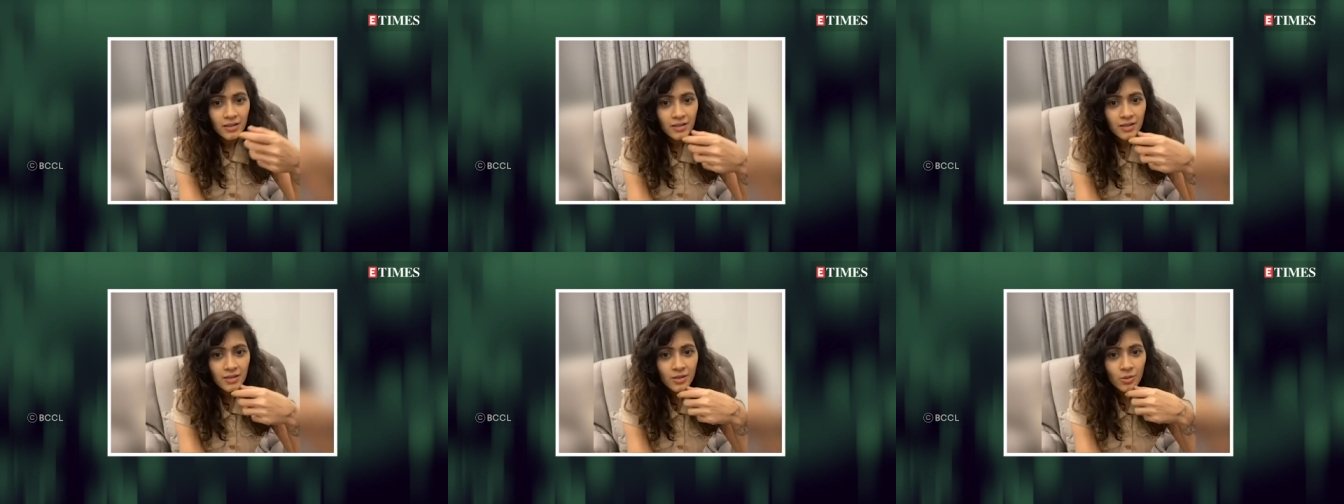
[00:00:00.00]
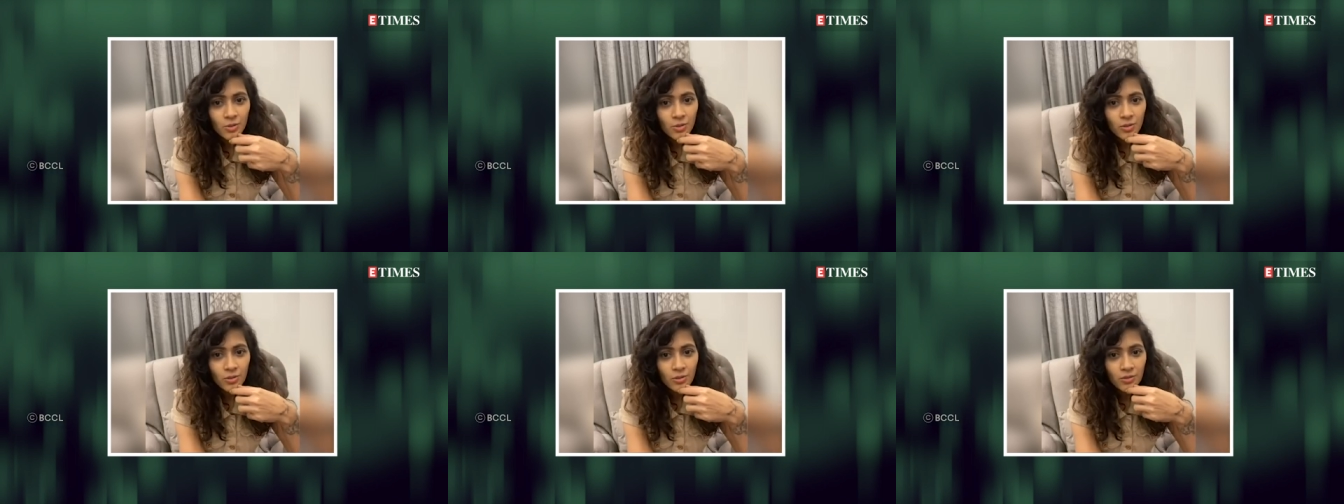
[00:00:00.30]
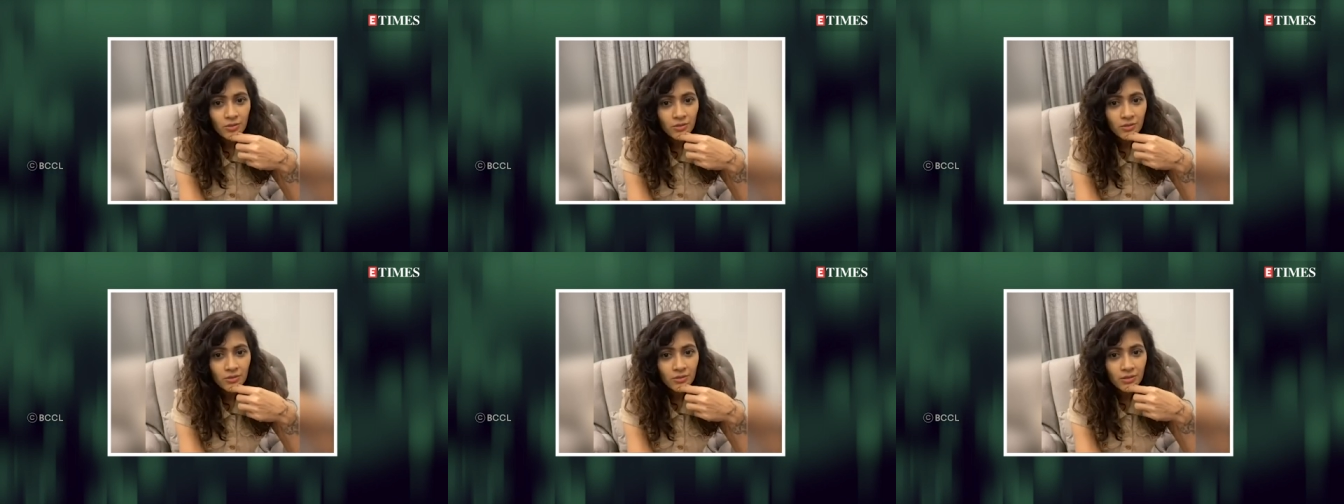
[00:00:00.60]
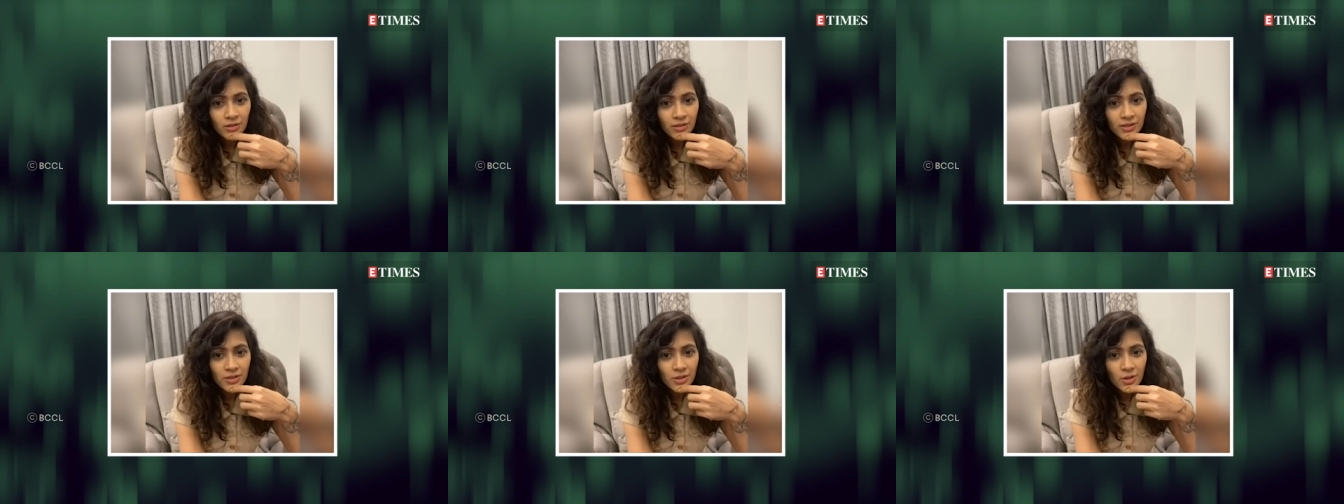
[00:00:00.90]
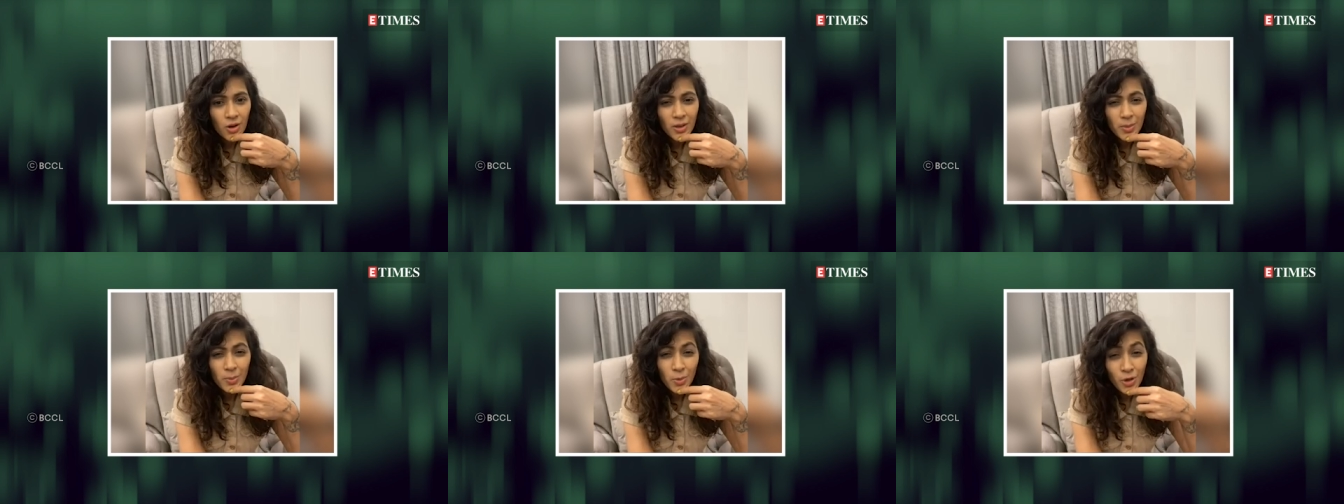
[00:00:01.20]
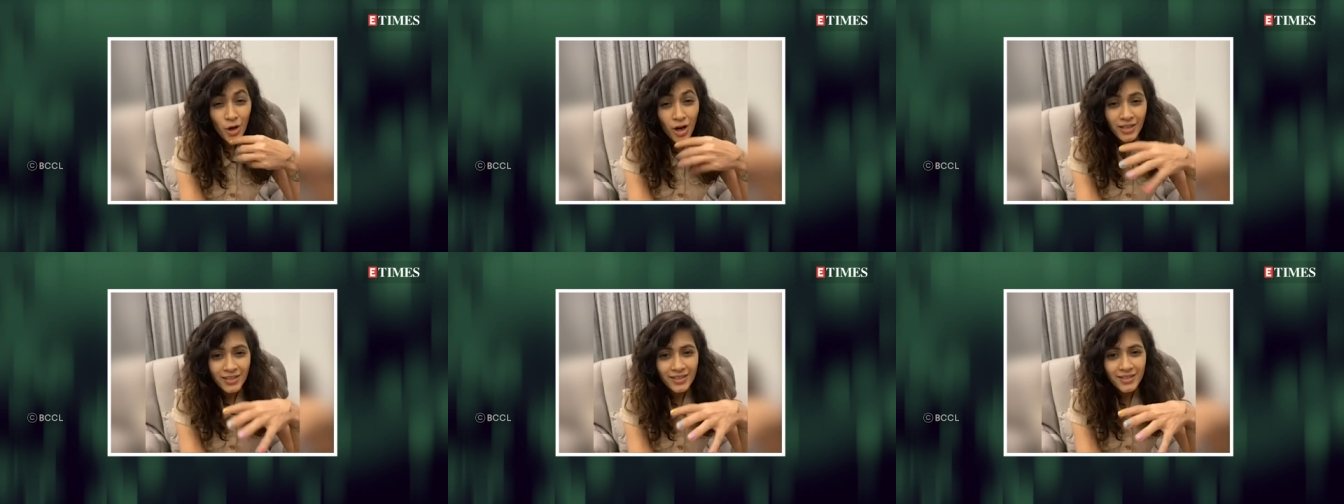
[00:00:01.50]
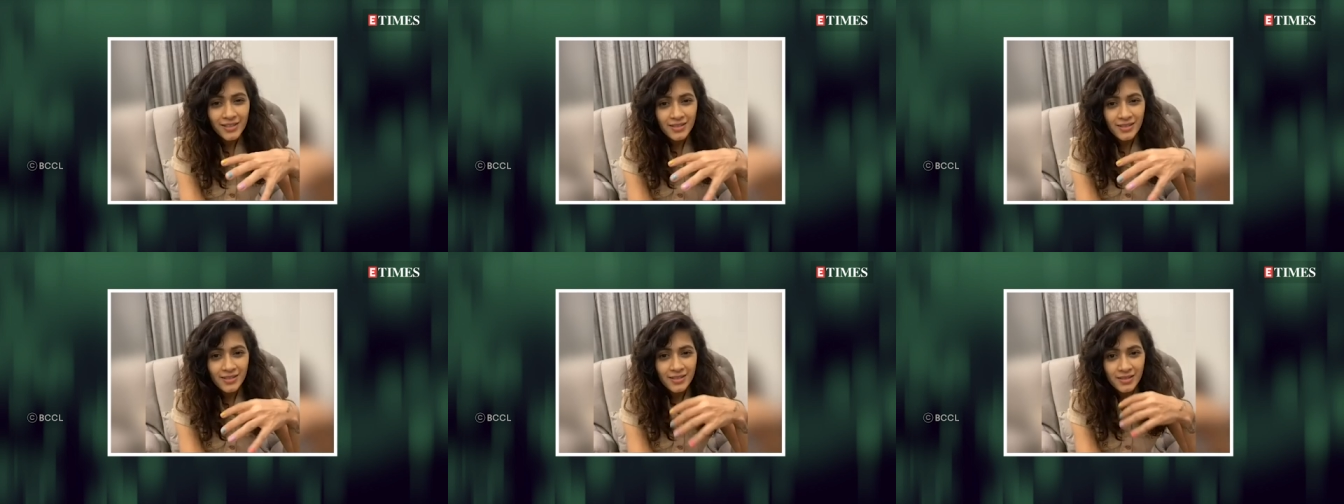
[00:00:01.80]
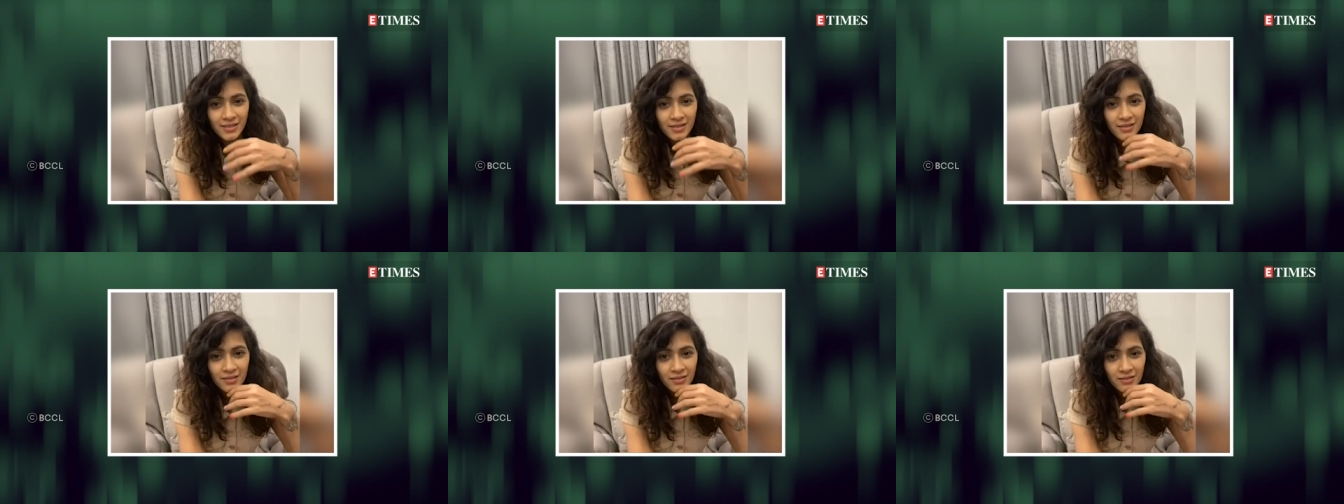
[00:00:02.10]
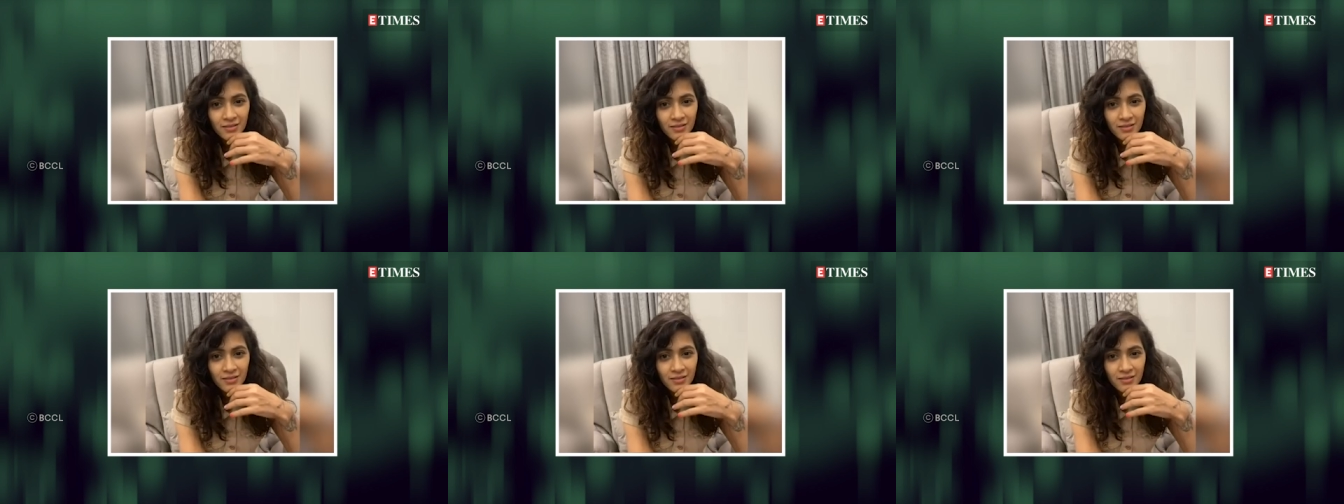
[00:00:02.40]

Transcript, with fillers: So it's not monotonous.